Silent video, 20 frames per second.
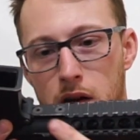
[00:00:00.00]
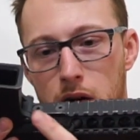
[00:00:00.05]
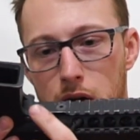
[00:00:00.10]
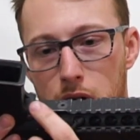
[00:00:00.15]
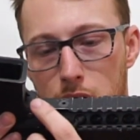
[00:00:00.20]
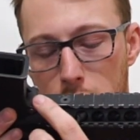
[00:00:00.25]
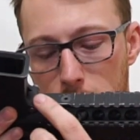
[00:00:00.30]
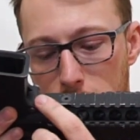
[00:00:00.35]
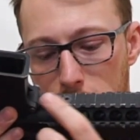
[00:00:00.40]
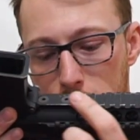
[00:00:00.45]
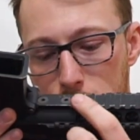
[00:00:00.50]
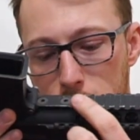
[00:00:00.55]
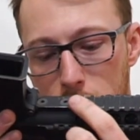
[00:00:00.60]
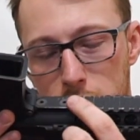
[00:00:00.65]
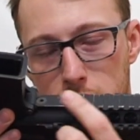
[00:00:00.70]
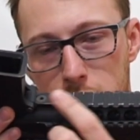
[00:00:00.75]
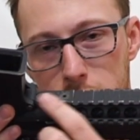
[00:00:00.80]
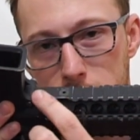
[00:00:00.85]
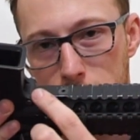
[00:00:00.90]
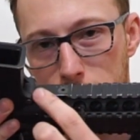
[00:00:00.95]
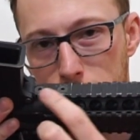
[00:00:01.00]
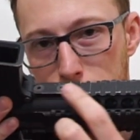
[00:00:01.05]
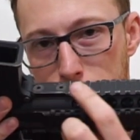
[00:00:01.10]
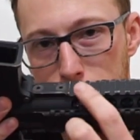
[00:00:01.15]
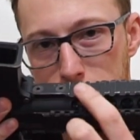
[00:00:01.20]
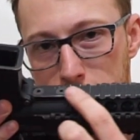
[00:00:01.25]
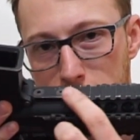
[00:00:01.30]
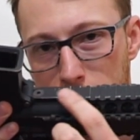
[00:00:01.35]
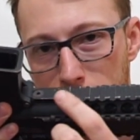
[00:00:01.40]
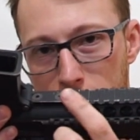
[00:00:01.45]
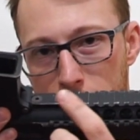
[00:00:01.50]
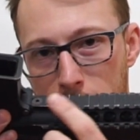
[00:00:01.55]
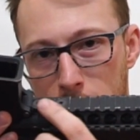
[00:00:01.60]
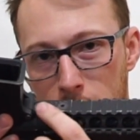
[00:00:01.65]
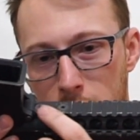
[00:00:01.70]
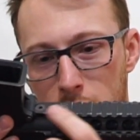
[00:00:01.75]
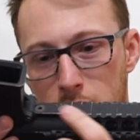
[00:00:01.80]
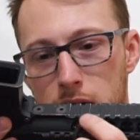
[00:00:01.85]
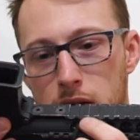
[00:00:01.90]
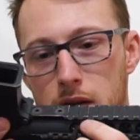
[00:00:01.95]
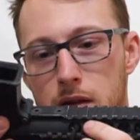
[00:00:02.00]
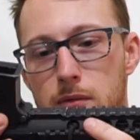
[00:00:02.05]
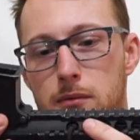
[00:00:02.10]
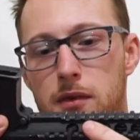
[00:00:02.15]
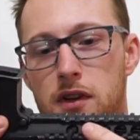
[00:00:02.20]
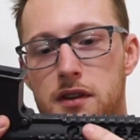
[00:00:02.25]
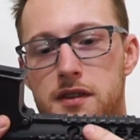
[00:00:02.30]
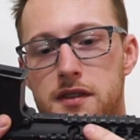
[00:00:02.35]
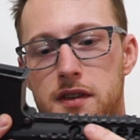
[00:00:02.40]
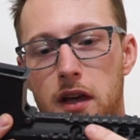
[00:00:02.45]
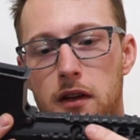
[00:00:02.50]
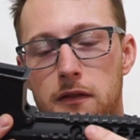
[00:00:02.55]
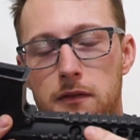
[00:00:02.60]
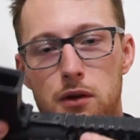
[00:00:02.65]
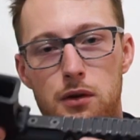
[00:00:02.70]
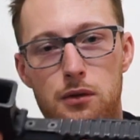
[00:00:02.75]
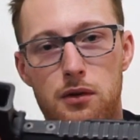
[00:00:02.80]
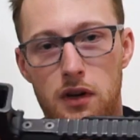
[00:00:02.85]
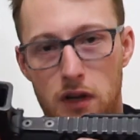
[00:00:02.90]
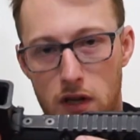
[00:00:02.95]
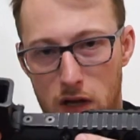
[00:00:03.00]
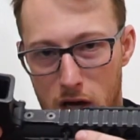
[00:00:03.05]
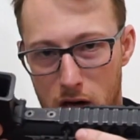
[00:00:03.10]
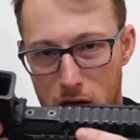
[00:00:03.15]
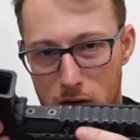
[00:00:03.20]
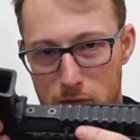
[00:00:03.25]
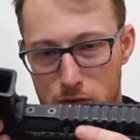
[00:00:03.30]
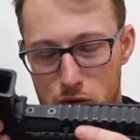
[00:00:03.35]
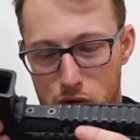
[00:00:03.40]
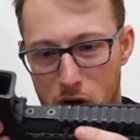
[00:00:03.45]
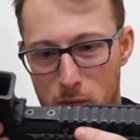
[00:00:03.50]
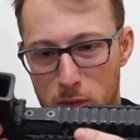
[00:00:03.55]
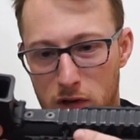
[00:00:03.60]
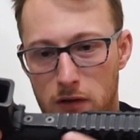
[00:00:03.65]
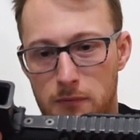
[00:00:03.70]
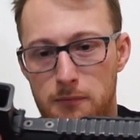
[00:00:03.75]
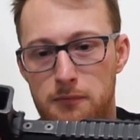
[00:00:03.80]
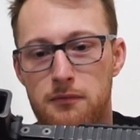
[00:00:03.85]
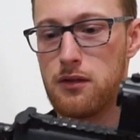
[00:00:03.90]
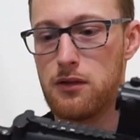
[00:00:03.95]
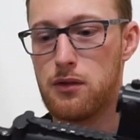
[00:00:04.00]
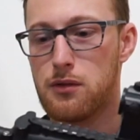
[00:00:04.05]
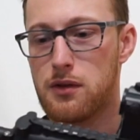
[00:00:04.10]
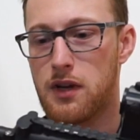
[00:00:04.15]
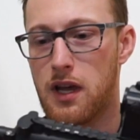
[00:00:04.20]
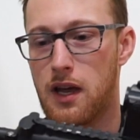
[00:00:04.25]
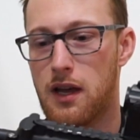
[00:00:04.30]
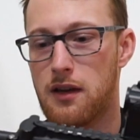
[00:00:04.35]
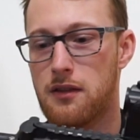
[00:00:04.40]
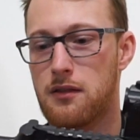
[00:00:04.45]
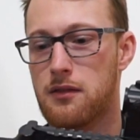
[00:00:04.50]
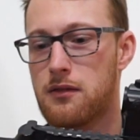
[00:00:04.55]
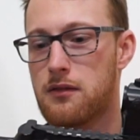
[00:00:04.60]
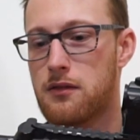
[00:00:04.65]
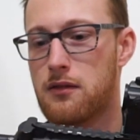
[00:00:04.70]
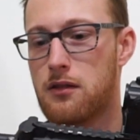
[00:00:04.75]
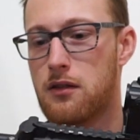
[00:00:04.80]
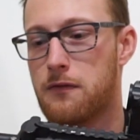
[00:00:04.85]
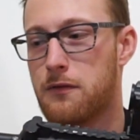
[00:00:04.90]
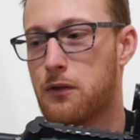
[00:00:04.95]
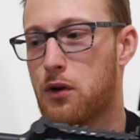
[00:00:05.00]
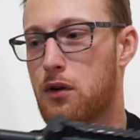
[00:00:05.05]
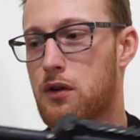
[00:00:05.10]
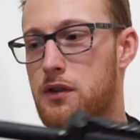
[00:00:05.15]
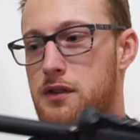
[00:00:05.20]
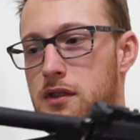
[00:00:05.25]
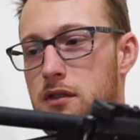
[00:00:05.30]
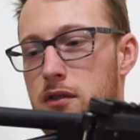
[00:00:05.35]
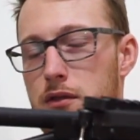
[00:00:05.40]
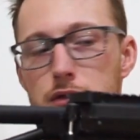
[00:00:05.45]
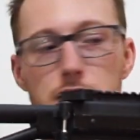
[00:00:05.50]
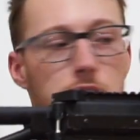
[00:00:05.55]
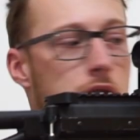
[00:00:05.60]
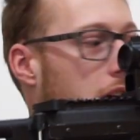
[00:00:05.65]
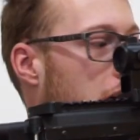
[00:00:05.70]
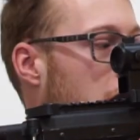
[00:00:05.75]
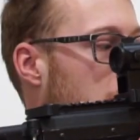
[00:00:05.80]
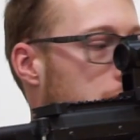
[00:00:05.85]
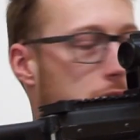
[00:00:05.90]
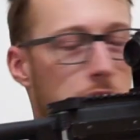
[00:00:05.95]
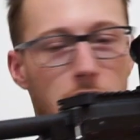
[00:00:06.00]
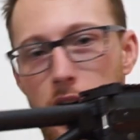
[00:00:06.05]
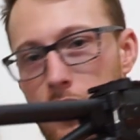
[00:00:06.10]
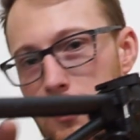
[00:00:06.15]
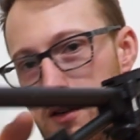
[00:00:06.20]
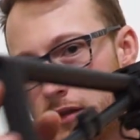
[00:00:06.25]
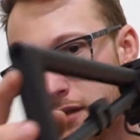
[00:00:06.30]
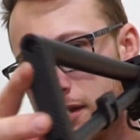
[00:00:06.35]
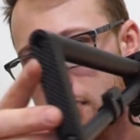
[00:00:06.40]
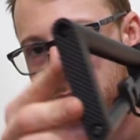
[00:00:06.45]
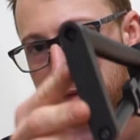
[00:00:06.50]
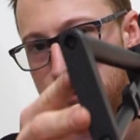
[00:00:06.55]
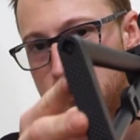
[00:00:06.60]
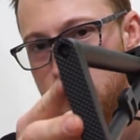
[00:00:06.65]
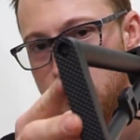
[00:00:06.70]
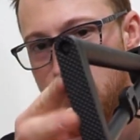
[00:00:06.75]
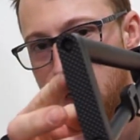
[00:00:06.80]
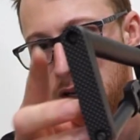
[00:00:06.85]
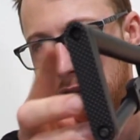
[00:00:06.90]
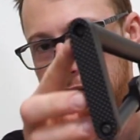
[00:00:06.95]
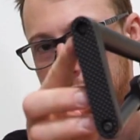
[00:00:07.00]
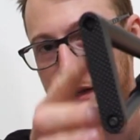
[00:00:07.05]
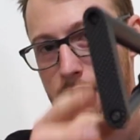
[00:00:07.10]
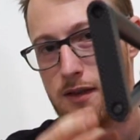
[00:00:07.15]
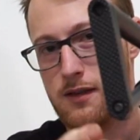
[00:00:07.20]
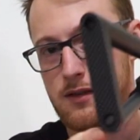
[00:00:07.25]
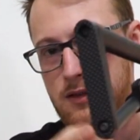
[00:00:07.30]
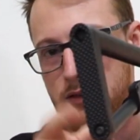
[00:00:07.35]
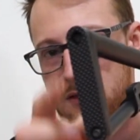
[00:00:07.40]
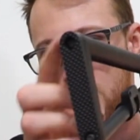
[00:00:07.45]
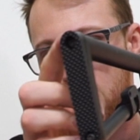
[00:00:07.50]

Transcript: on each of the screws will save you a lot of trouble. You can, of course, glue every other screw like this